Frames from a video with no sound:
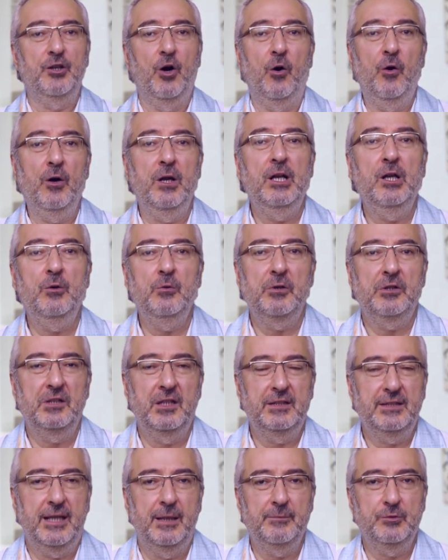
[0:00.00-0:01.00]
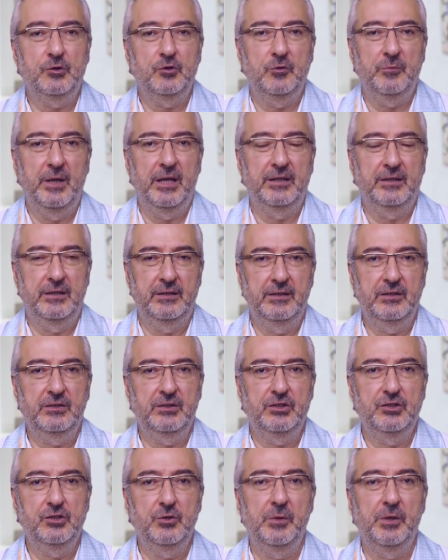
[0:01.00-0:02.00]
The only word that comes to mind in
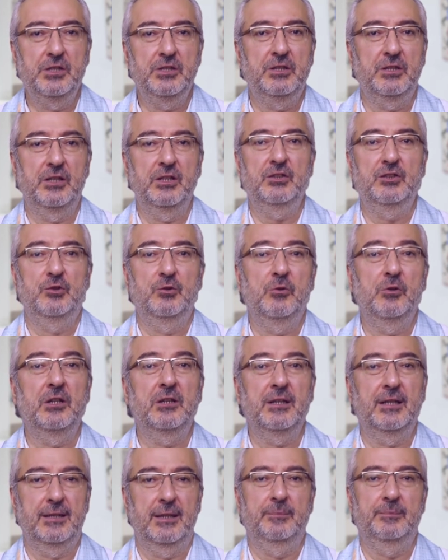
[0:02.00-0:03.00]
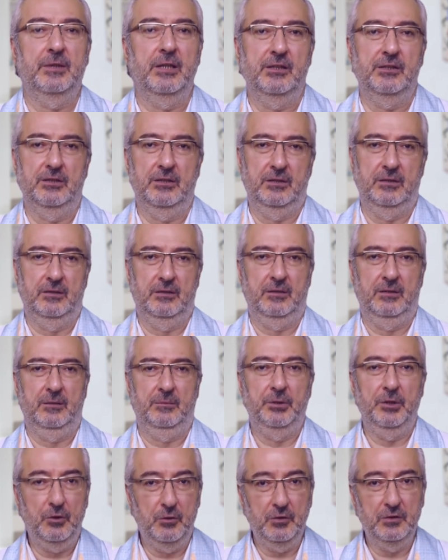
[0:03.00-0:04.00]
this situation is the word adaptation
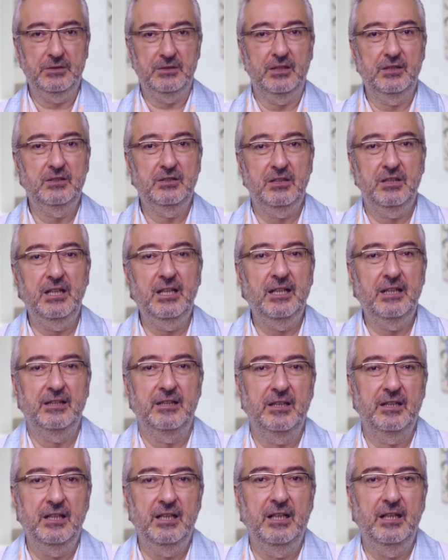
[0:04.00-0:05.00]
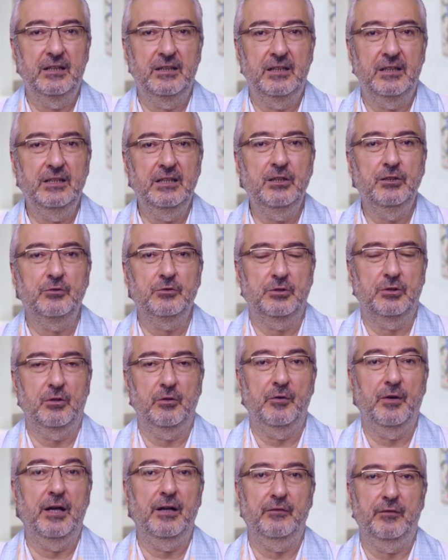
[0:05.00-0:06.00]
because it's really the, re the key to
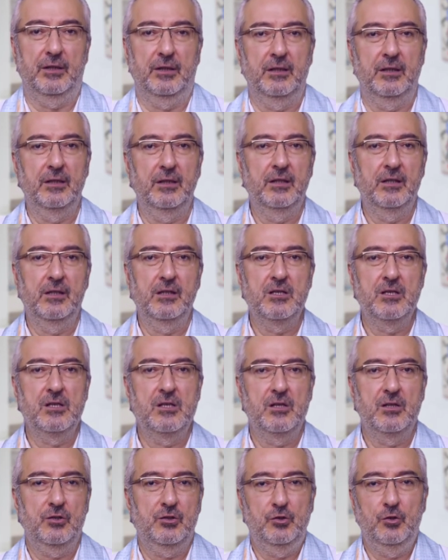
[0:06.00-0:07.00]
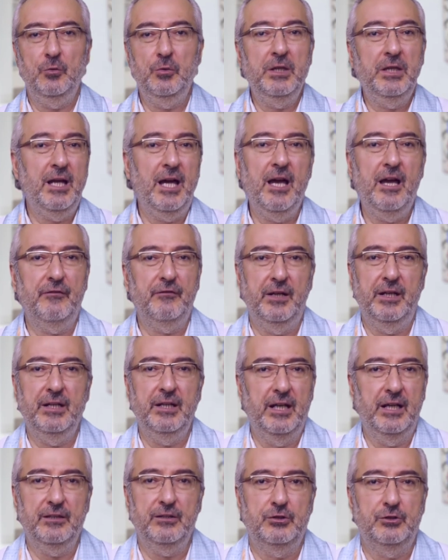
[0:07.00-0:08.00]
survival. Do we have
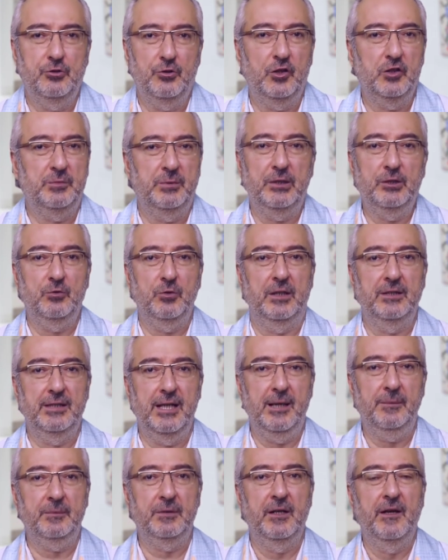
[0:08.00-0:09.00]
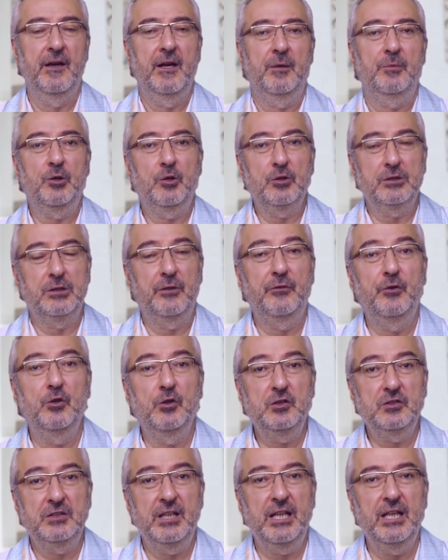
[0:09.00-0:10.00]
any other choice but to adapt? Because if
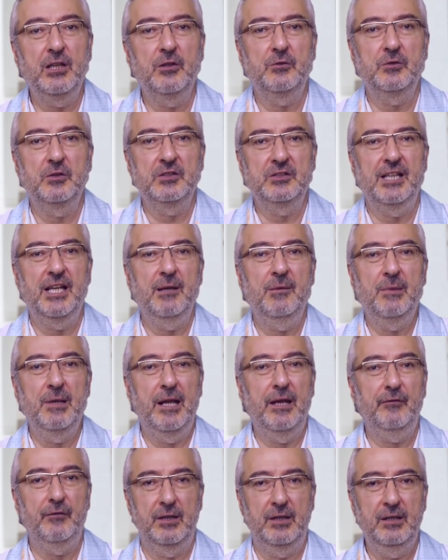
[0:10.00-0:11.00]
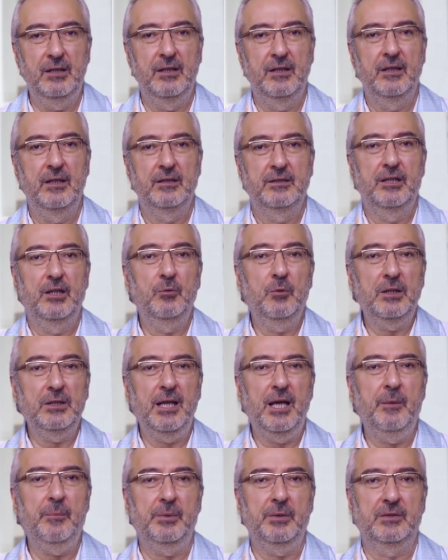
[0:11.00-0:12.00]
you stay on the same level, then
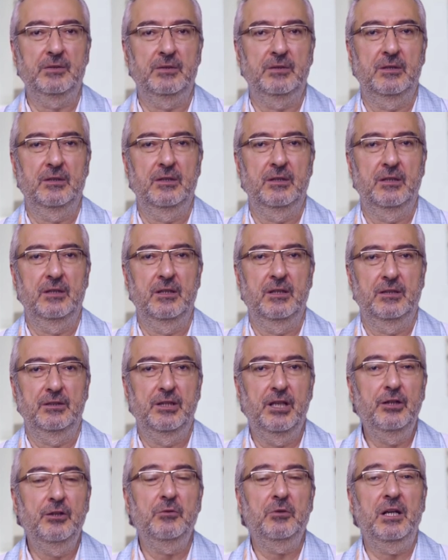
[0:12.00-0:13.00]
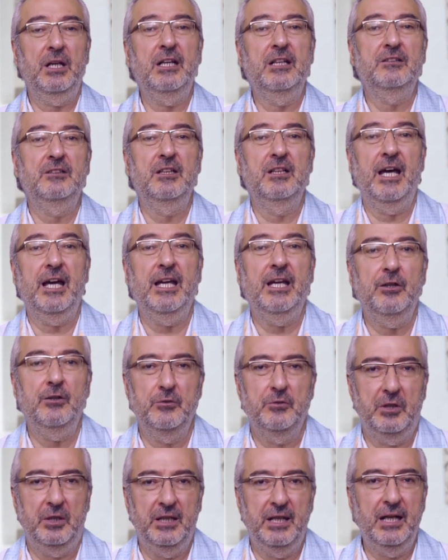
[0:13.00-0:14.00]
what happens? Then you're really
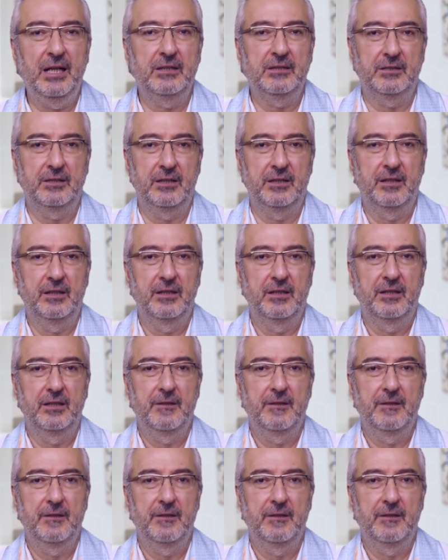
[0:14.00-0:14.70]
denying your reality.